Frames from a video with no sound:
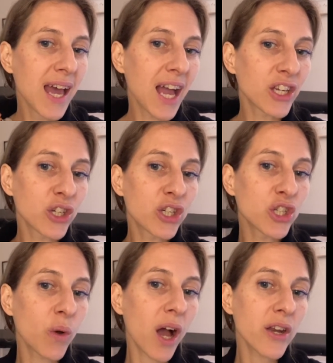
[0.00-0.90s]
and you can
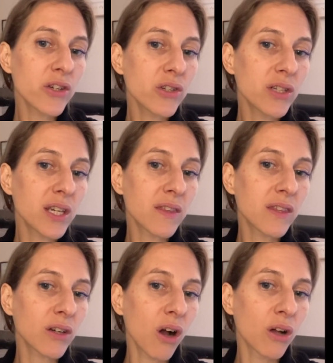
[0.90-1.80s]
do underneath the
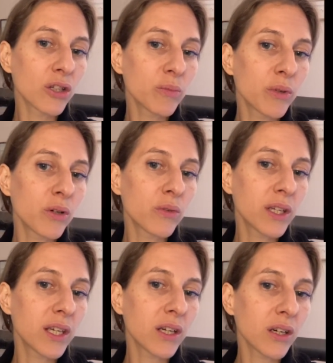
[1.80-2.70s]
collarbone
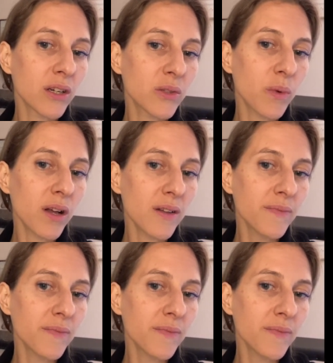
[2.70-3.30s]
here as well.